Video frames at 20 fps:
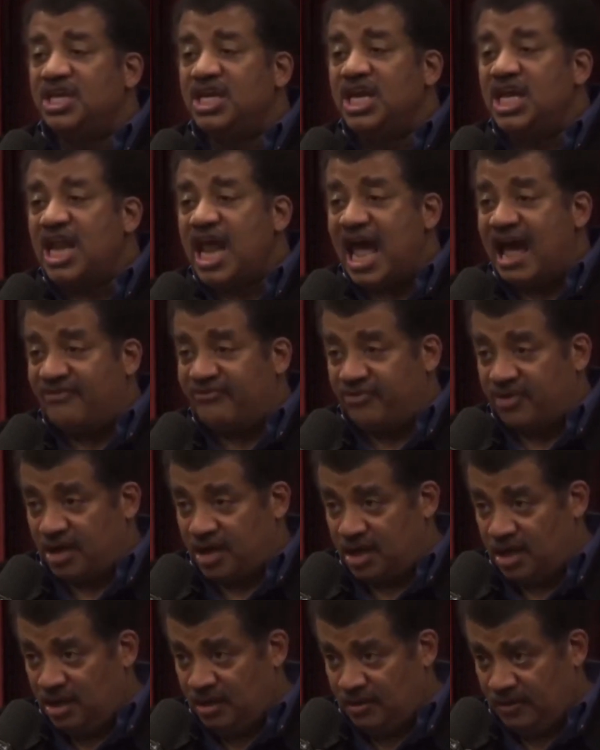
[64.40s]

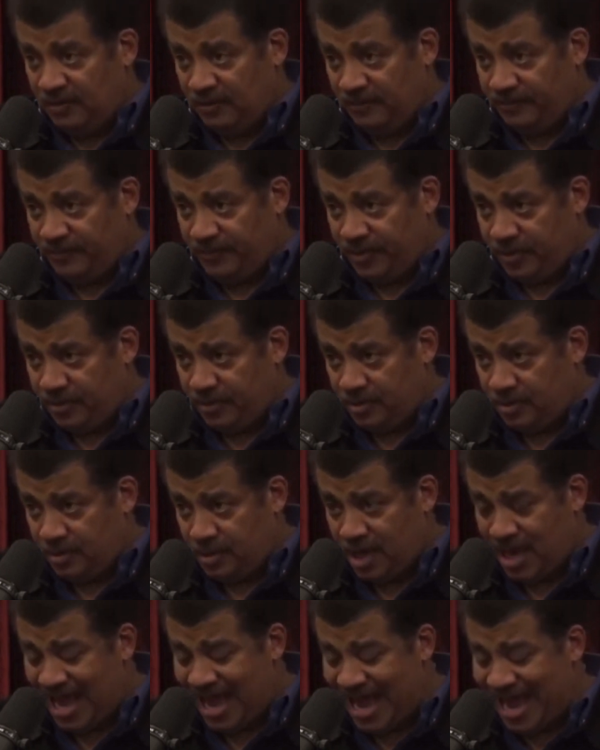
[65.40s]
Africa
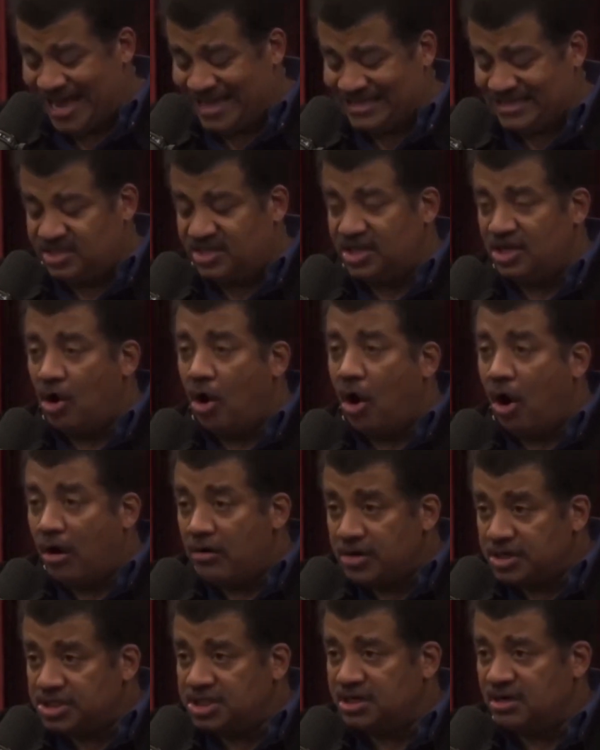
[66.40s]
as the
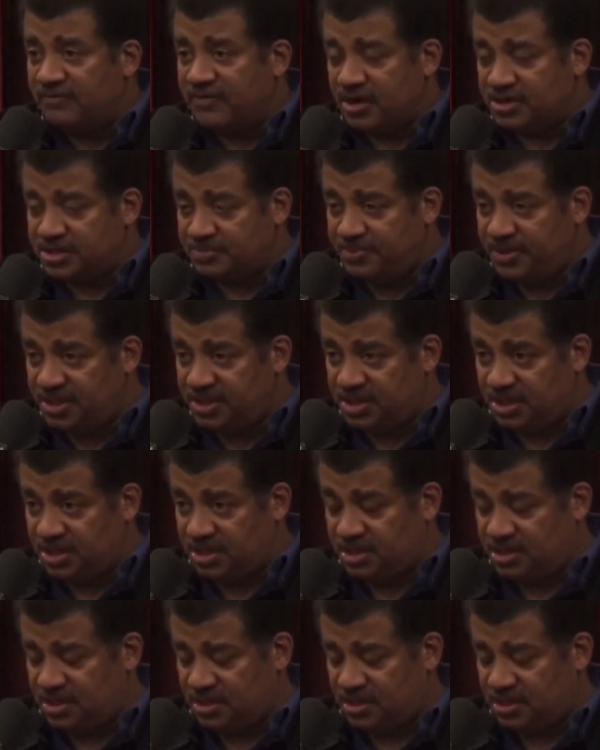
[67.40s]
origin of our species